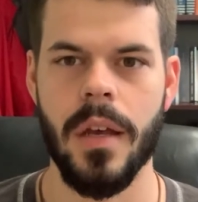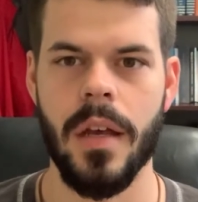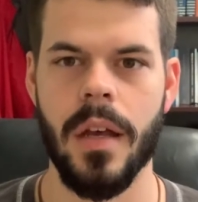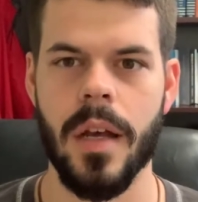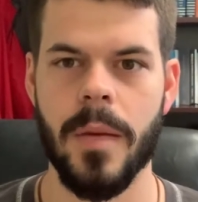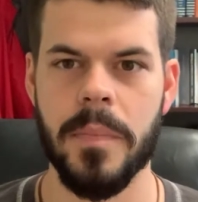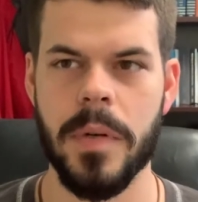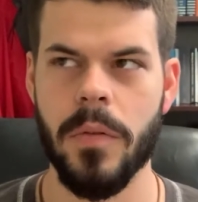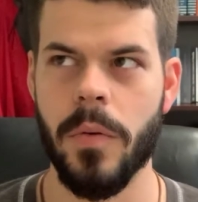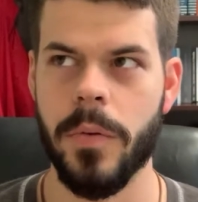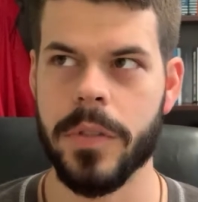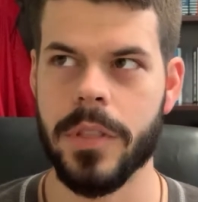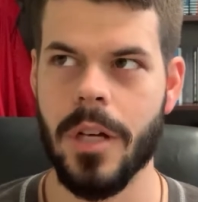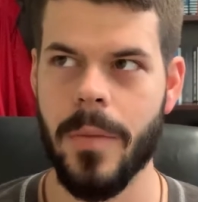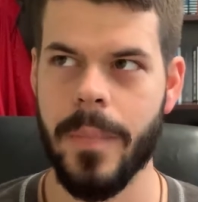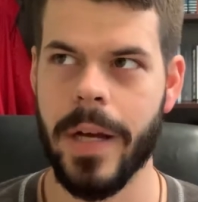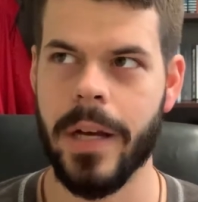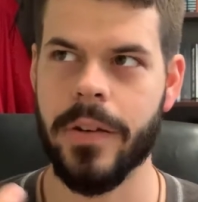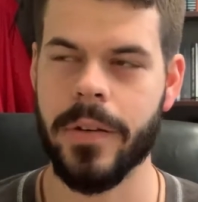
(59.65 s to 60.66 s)
But when we're
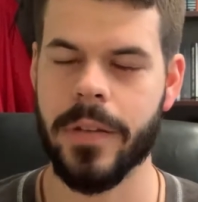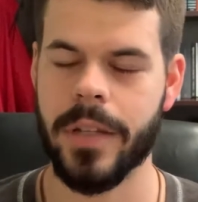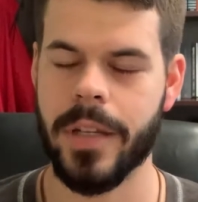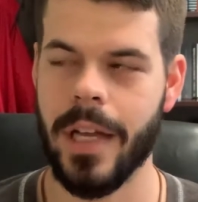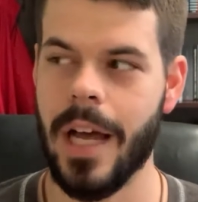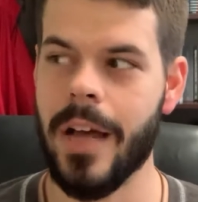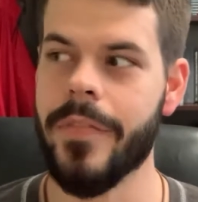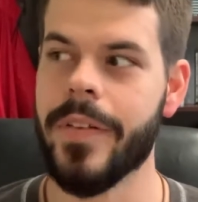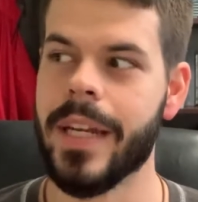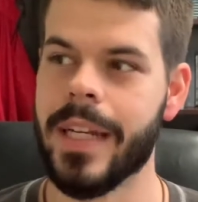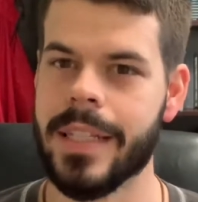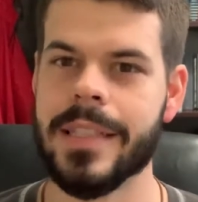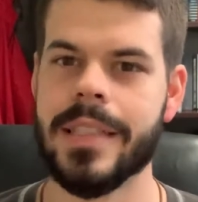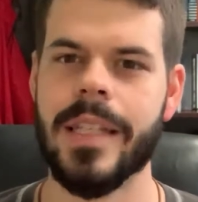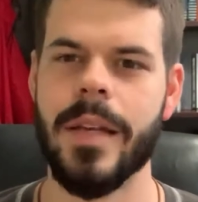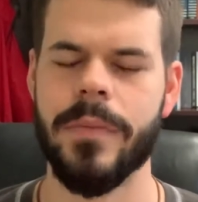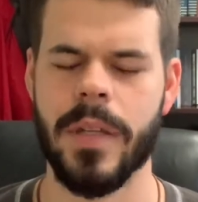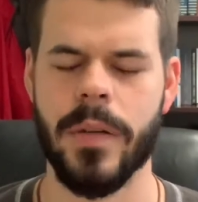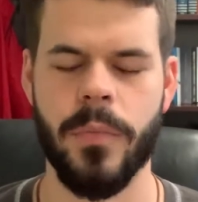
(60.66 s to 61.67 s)
talking about coveting
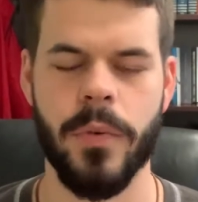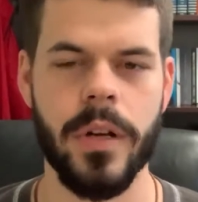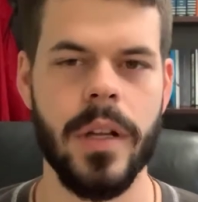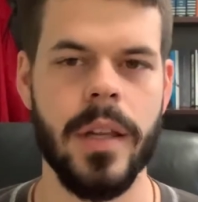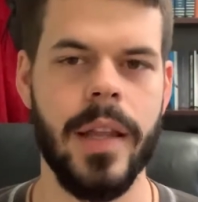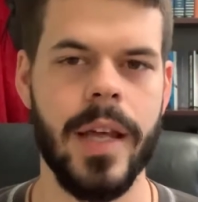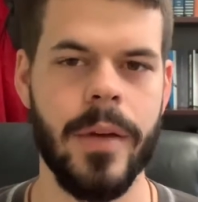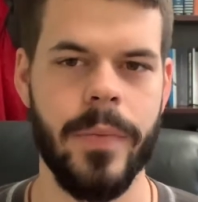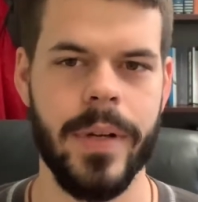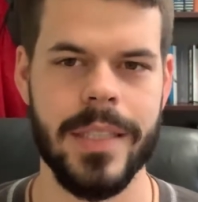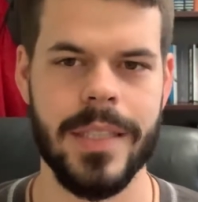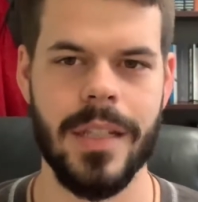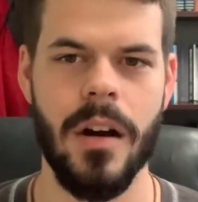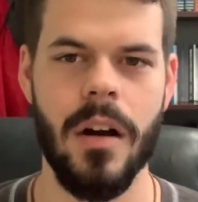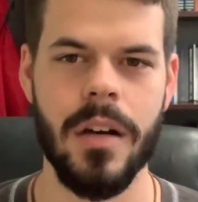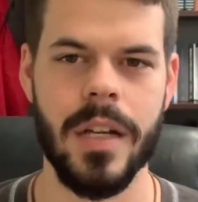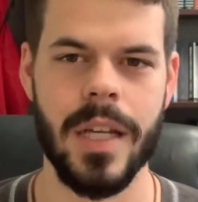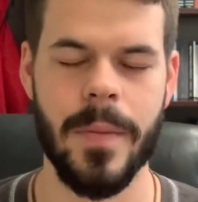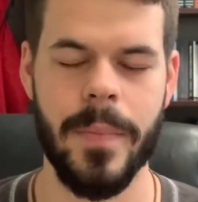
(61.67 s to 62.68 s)
something, we're in a lot of ways
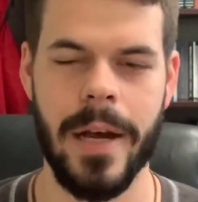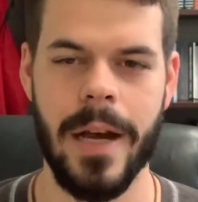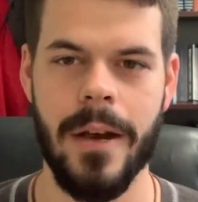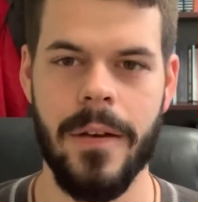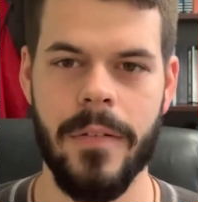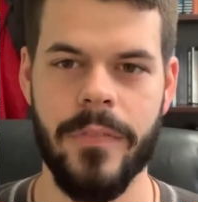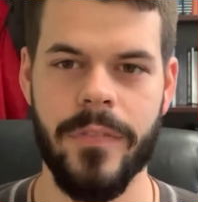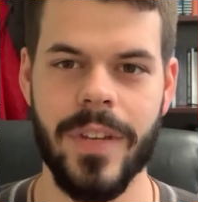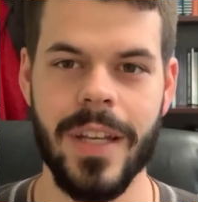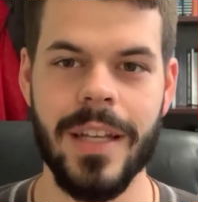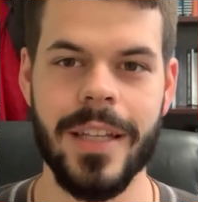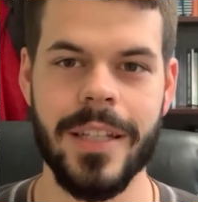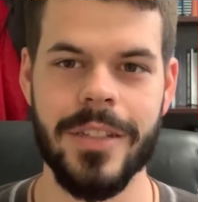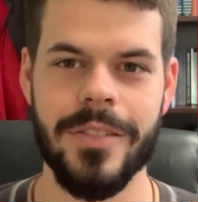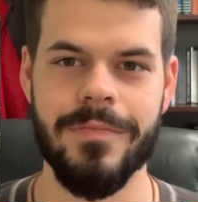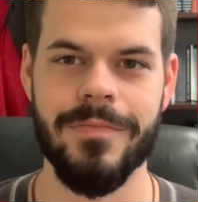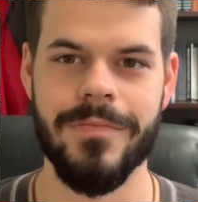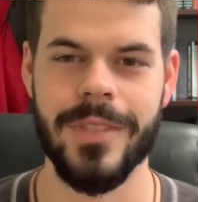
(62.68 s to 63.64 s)
talking about feeling,